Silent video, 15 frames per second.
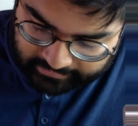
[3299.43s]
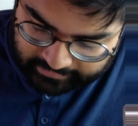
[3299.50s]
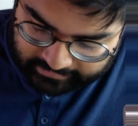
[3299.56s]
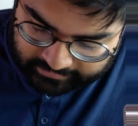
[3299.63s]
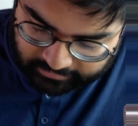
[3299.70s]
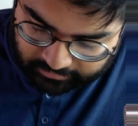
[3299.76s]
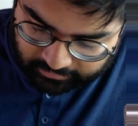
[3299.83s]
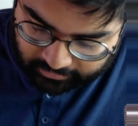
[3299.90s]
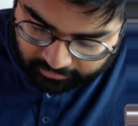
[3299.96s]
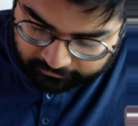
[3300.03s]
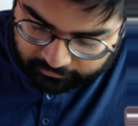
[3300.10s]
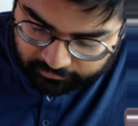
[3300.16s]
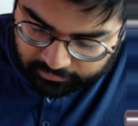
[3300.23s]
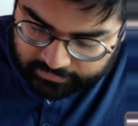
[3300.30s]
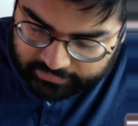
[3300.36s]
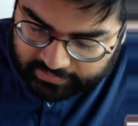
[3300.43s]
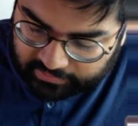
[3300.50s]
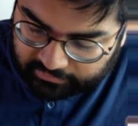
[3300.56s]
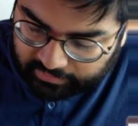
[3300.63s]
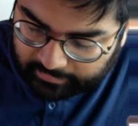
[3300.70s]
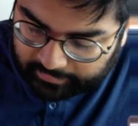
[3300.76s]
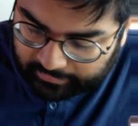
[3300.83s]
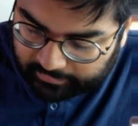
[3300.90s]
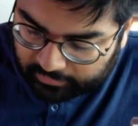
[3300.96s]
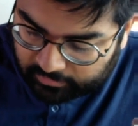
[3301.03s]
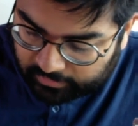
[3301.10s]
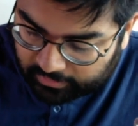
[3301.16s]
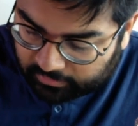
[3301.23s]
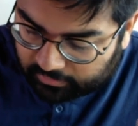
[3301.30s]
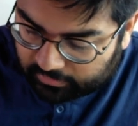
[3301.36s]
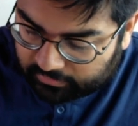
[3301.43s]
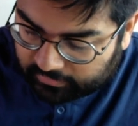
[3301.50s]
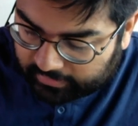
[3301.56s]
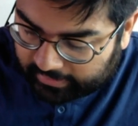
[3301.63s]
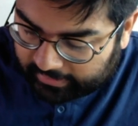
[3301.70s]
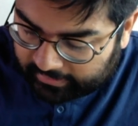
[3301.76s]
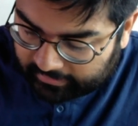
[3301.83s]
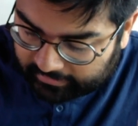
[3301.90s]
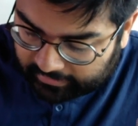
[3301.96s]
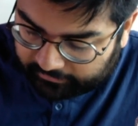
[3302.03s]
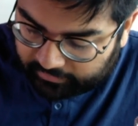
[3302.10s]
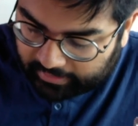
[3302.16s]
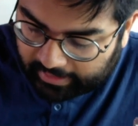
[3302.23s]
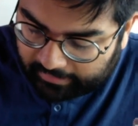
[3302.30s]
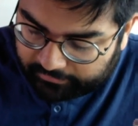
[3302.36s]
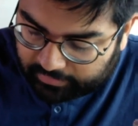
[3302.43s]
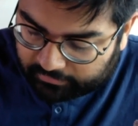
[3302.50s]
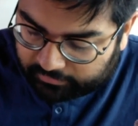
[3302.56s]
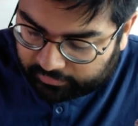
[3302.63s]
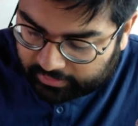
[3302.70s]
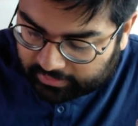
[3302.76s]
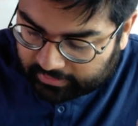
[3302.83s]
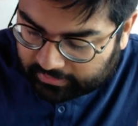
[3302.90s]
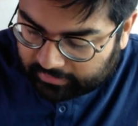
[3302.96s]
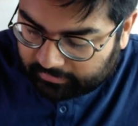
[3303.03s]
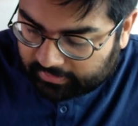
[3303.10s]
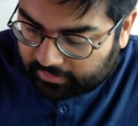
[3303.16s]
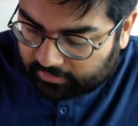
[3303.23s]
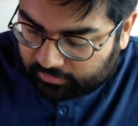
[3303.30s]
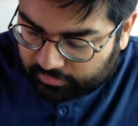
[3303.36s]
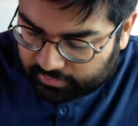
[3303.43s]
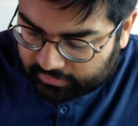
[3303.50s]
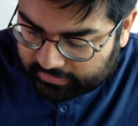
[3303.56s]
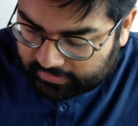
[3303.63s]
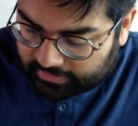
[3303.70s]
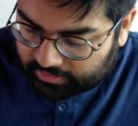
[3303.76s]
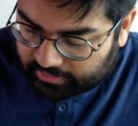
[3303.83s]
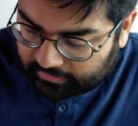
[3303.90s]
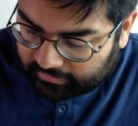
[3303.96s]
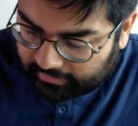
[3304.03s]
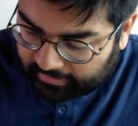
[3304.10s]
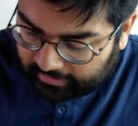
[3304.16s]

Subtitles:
So course, the three people who enroll today, they will have the free 30-minute coaching session.